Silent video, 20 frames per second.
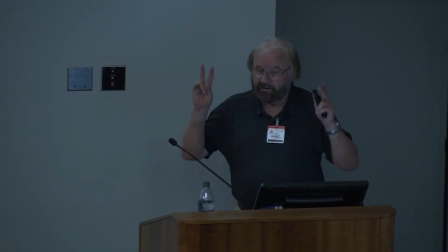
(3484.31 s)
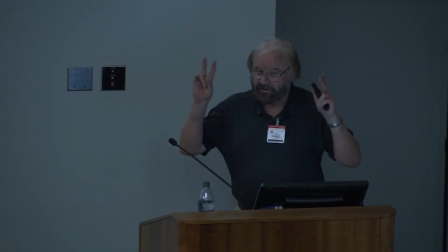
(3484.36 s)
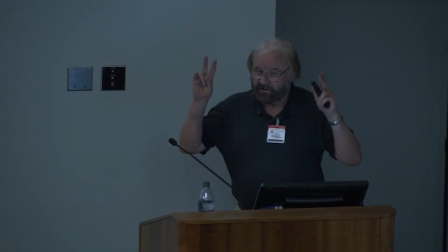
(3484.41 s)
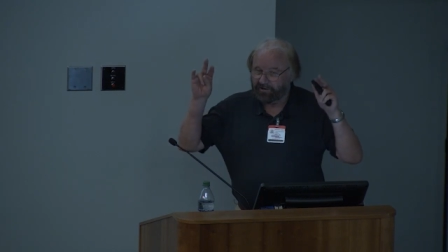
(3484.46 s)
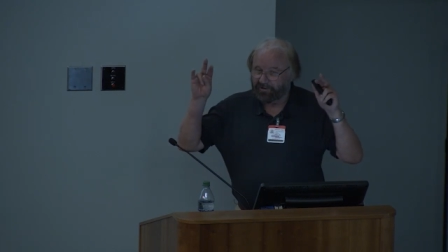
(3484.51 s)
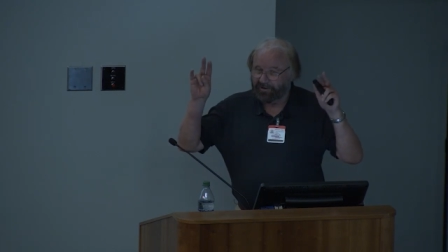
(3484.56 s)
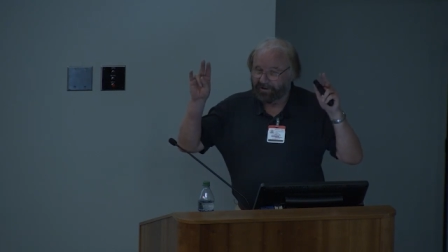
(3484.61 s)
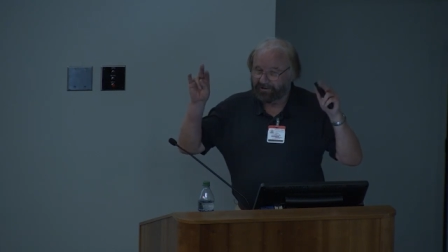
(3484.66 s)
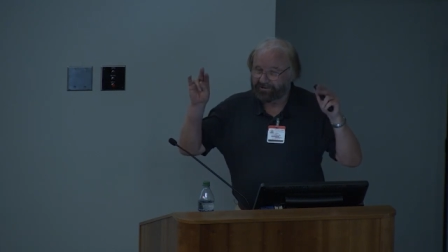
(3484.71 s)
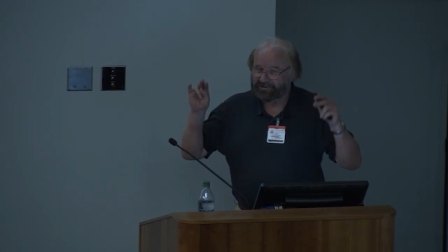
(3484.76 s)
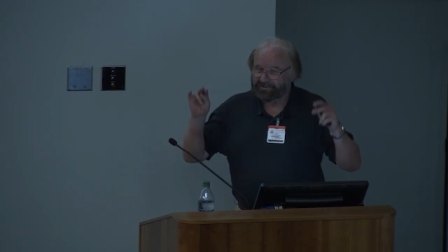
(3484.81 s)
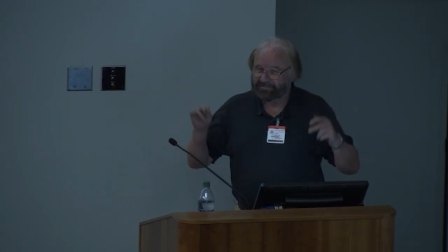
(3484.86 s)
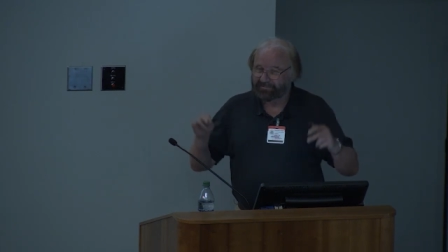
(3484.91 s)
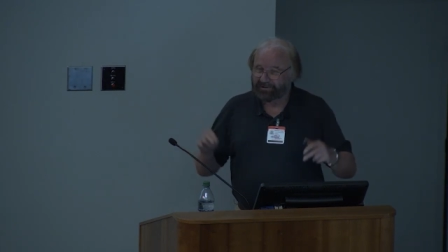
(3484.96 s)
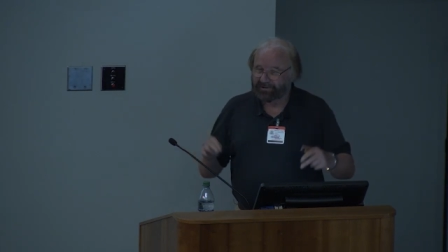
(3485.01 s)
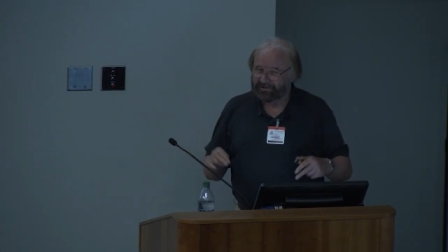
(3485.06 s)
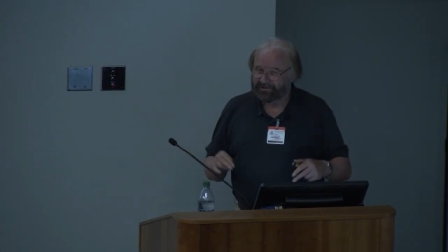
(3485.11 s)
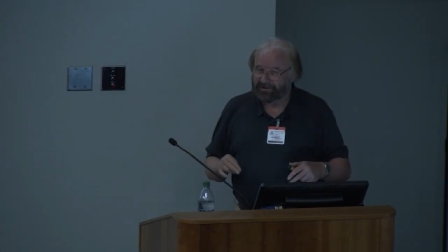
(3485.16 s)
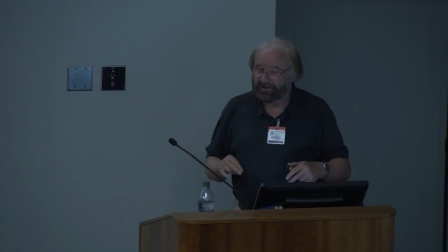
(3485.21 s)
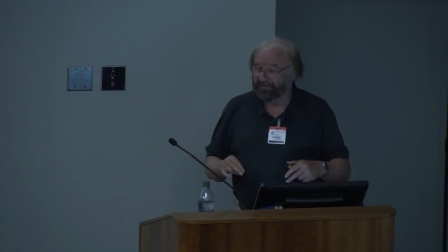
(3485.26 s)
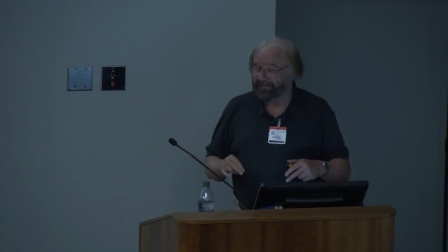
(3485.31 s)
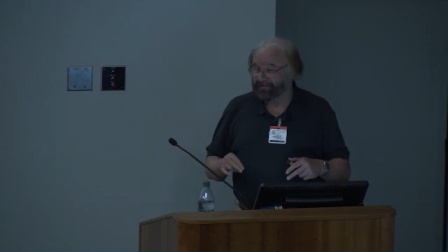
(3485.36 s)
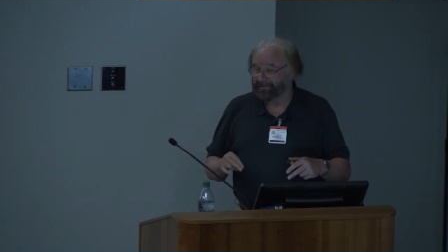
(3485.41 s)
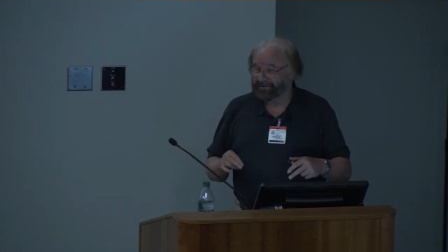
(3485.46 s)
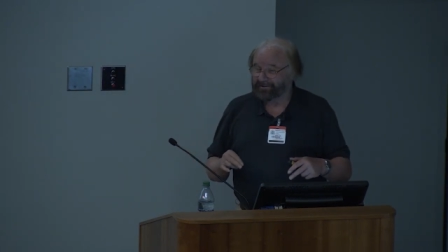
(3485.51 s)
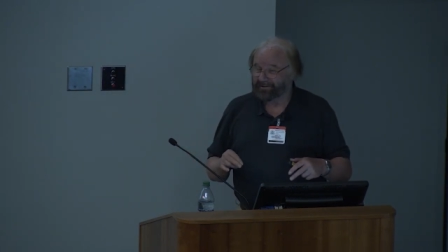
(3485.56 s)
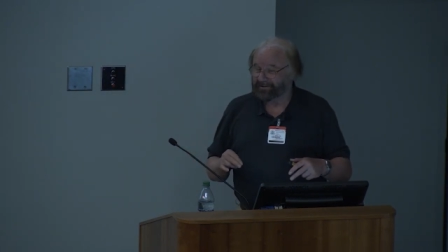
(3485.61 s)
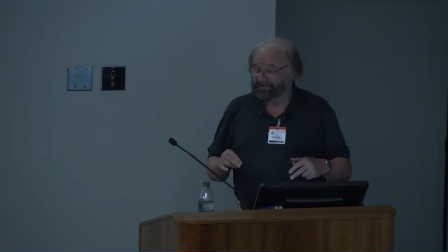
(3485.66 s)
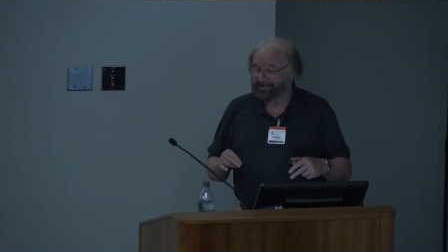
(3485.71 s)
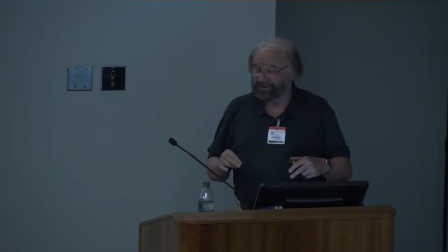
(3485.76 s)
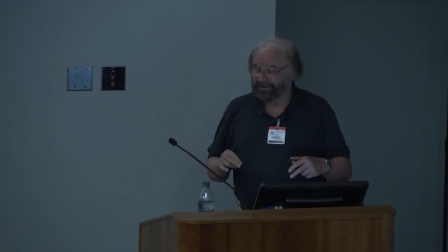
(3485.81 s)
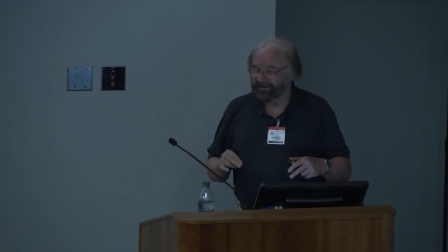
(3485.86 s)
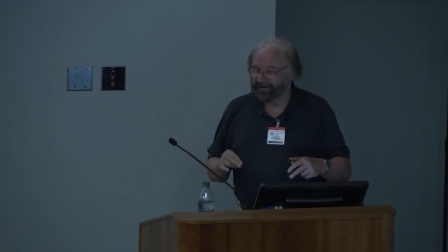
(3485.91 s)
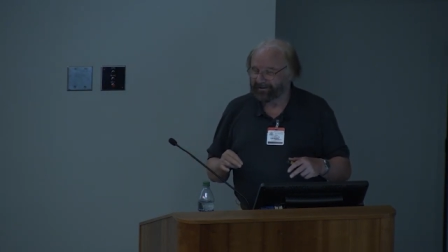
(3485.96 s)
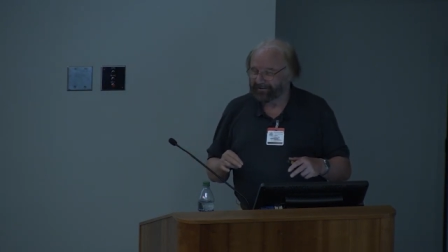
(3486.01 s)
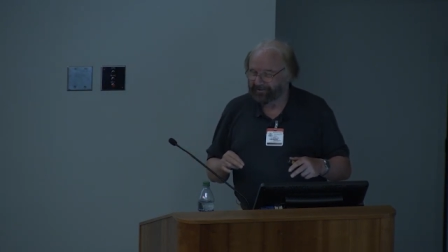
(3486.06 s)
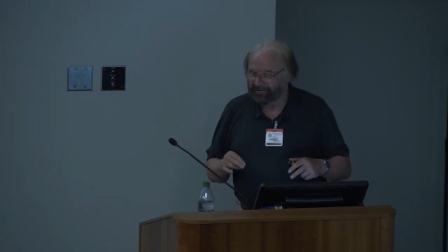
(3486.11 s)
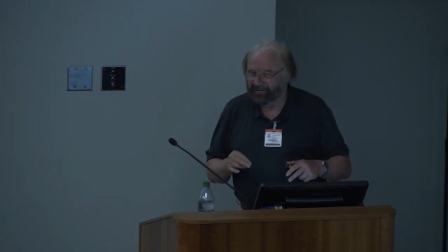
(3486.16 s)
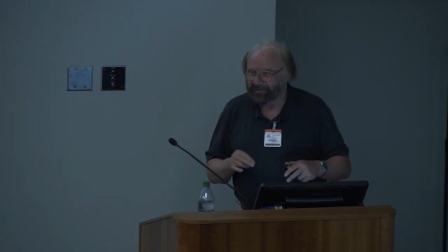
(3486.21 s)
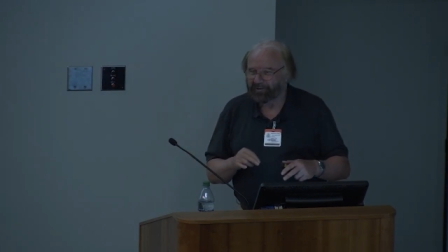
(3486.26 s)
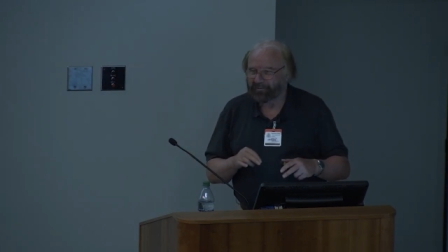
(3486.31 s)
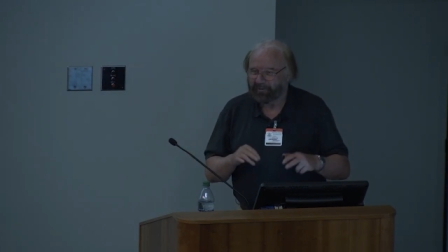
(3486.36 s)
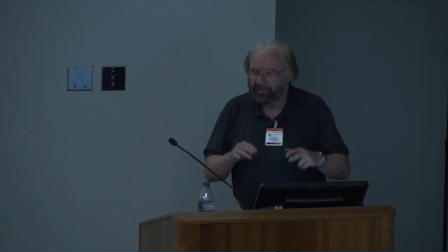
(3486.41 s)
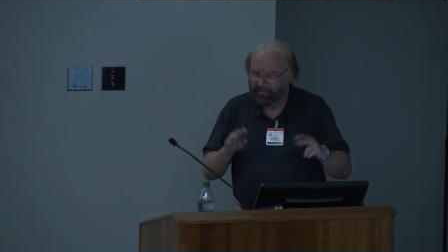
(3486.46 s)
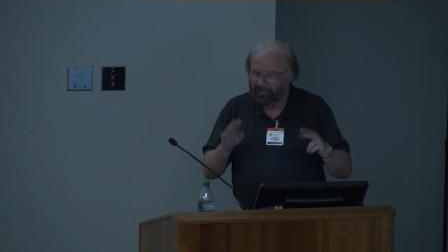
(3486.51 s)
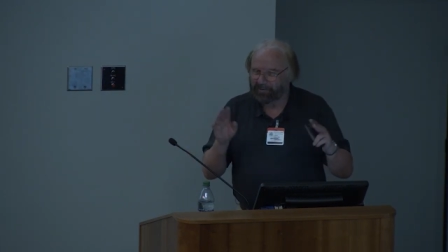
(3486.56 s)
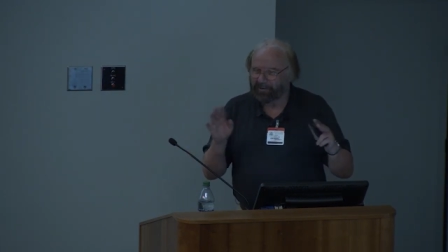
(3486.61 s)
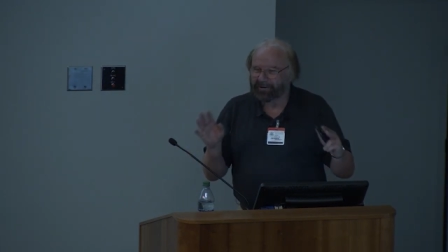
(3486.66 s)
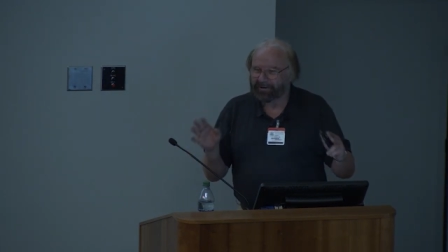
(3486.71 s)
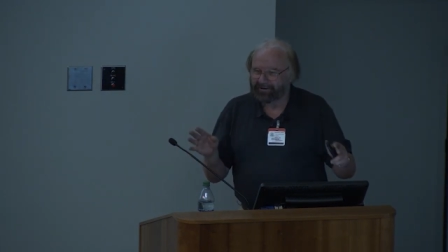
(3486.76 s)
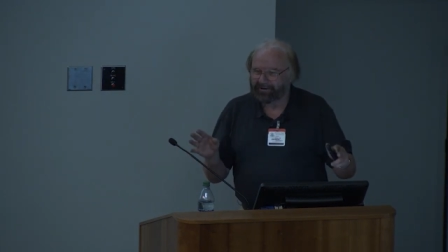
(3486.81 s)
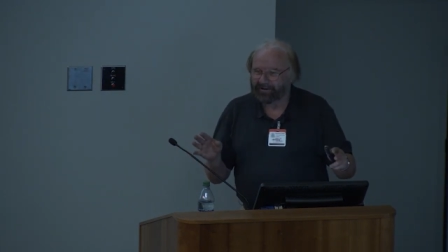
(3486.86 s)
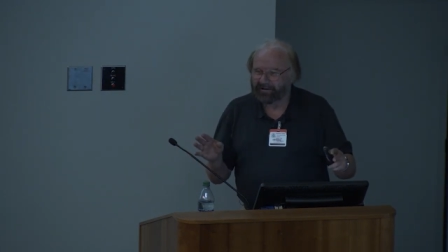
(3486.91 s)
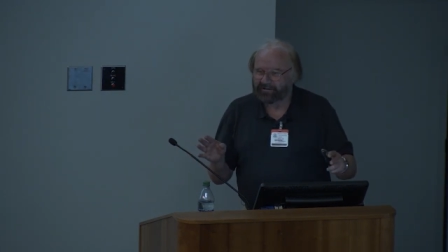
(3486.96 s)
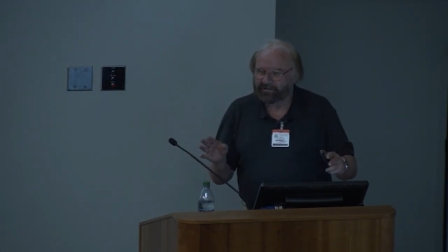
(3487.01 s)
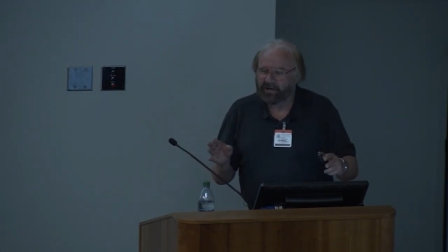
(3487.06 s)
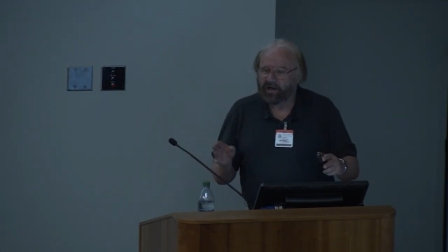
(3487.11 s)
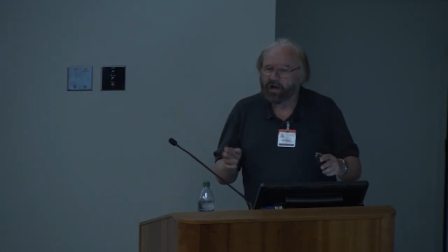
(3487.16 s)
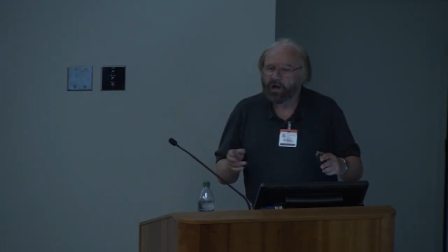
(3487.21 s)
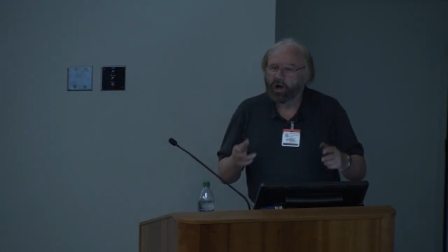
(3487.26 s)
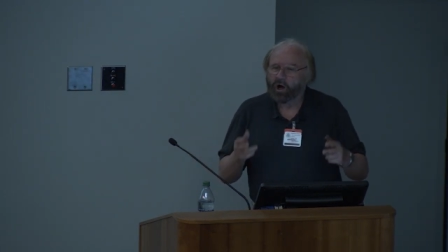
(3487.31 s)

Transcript: error correction, because it often doesn't correct at all, but we think it does,